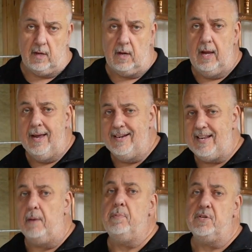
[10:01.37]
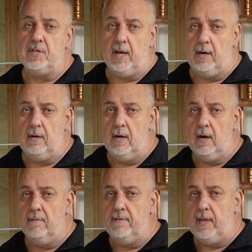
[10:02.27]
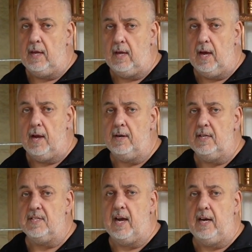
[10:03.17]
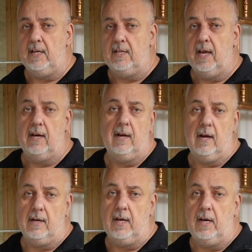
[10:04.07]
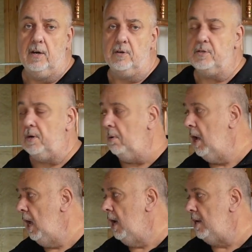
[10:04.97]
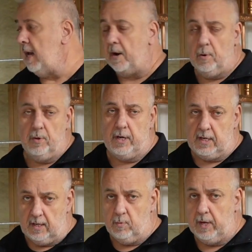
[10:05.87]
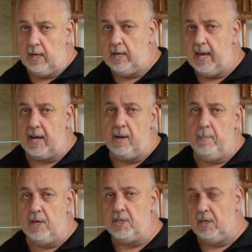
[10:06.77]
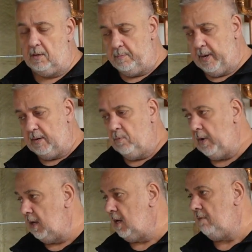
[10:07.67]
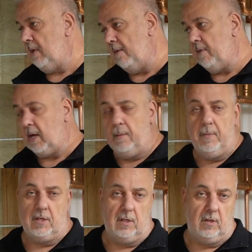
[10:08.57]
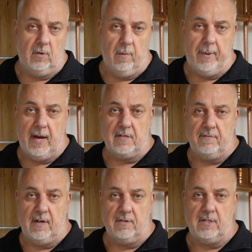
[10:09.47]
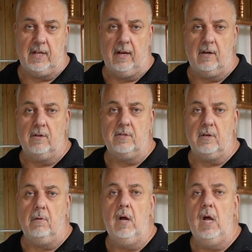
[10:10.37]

the 10% of the uh, design intent on here. So not only did we get commissioned, but we have it commissioned to a passive house standard. So